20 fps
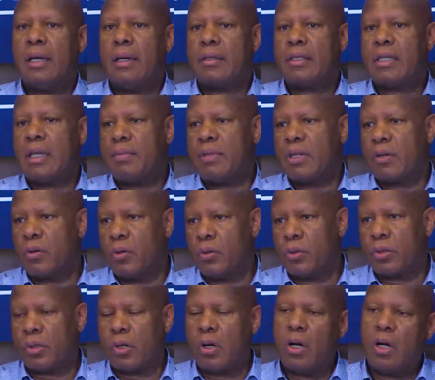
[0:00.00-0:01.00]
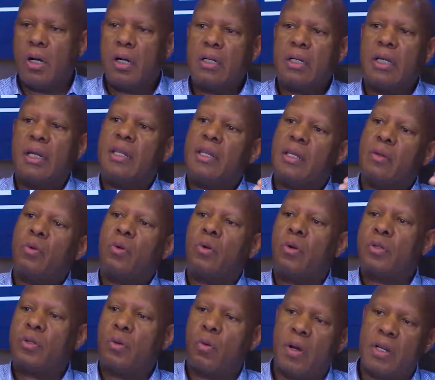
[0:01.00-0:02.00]
something goes wrong and they will
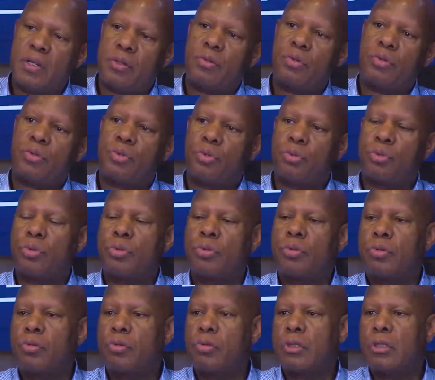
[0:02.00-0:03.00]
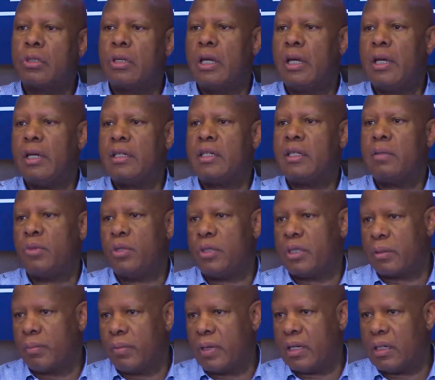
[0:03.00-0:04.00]
also want to sue Team
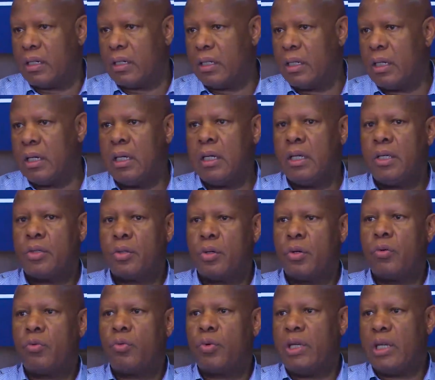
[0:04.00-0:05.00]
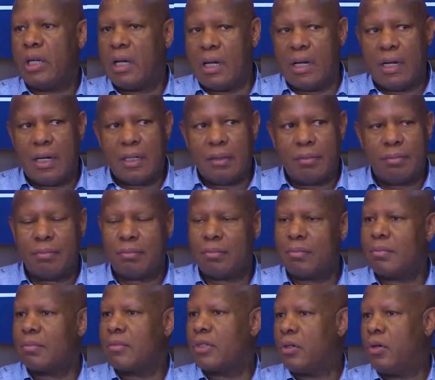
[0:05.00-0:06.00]
Zigman. So we are
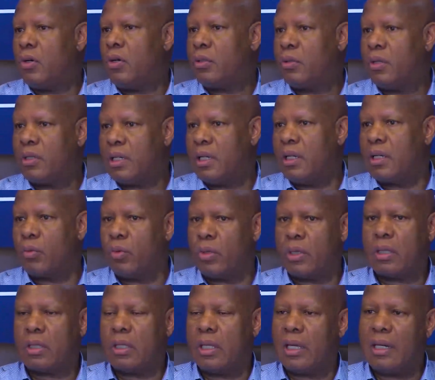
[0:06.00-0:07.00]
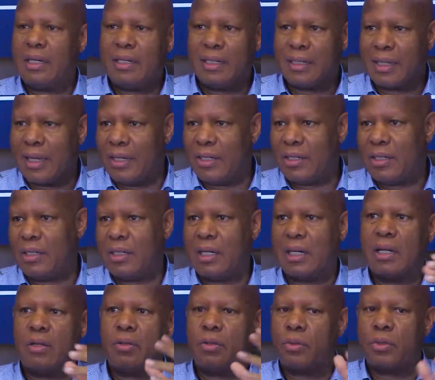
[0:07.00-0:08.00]
also dealing with litigation
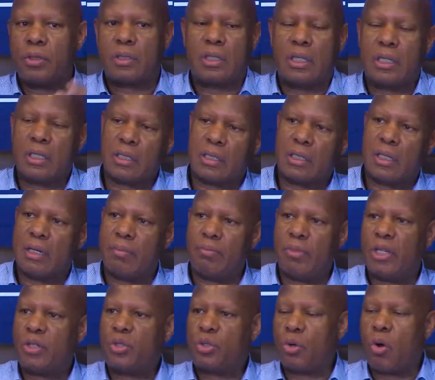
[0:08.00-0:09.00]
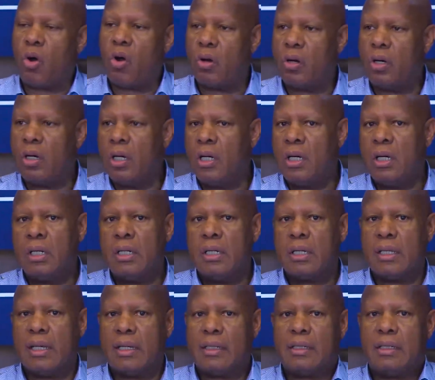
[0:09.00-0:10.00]
around those things and make sure
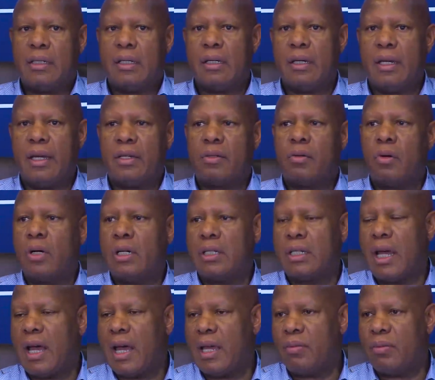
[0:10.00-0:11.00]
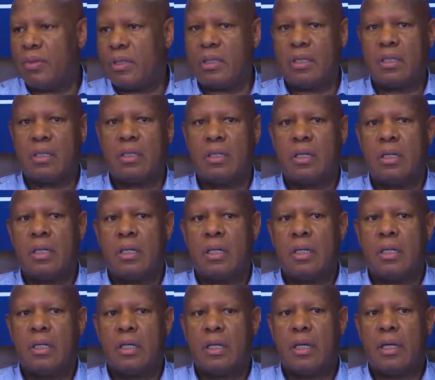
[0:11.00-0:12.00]
that at all times
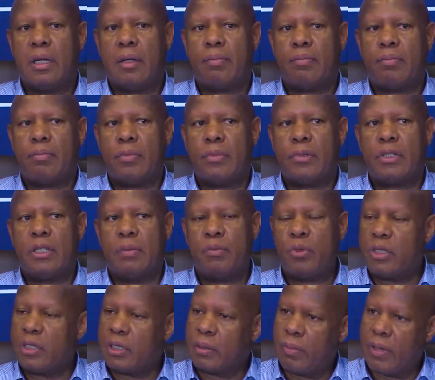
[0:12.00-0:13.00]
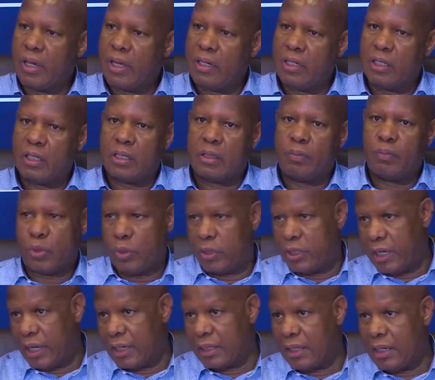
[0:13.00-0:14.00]
Team Zigman is
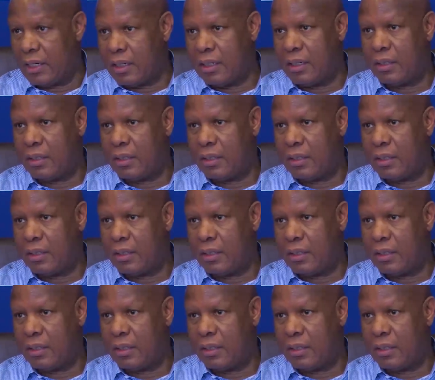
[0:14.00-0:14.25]
protected.